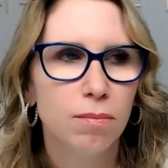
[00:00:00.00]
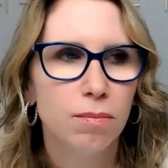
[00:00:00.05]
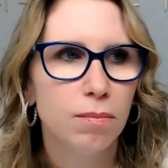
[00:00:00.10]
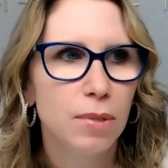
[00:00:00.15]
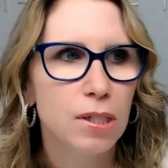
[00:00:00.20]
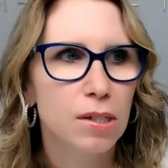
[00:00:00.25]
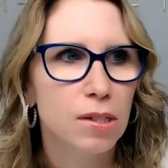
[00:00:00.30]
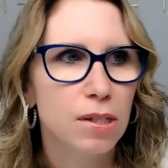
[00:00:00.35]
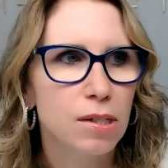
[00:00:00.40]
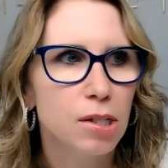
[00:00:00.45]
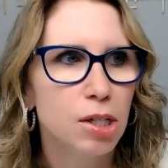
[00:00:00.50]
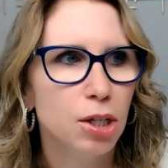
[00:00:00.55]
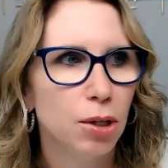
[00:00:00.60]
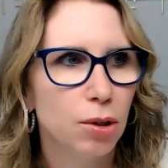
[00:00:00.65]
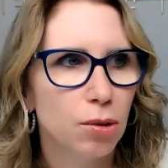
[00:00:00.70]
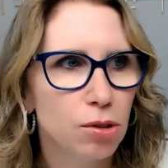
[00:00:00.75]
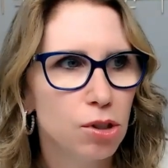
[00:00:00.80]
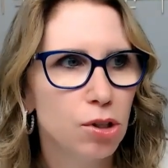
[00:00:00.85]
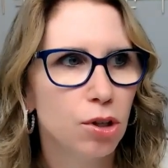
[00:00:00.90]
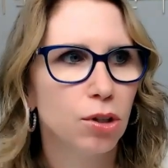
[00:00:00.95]
This is, you
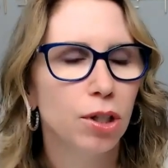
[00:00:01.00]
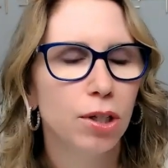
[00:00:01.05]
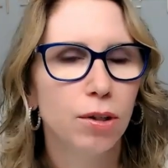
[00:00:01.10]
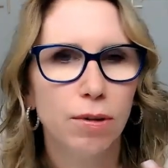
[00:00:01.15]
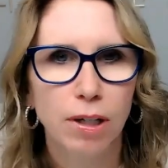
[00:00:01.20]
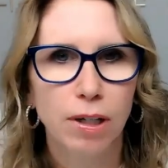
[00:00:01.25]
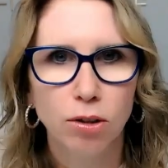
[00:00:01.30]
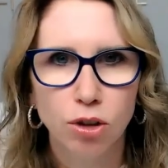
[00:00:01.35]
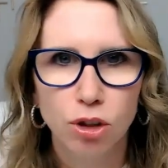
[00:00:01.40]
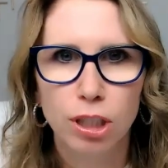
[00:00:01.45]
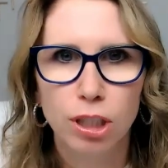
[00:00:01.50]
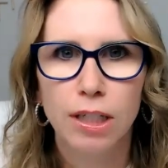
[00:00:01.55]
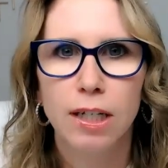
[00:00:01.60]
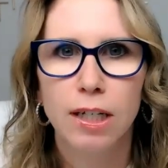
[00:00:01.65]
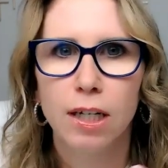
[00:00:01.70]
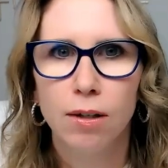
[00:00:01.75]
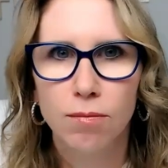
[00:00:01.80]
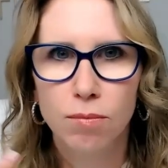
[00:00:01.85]
know, certainly around drinking,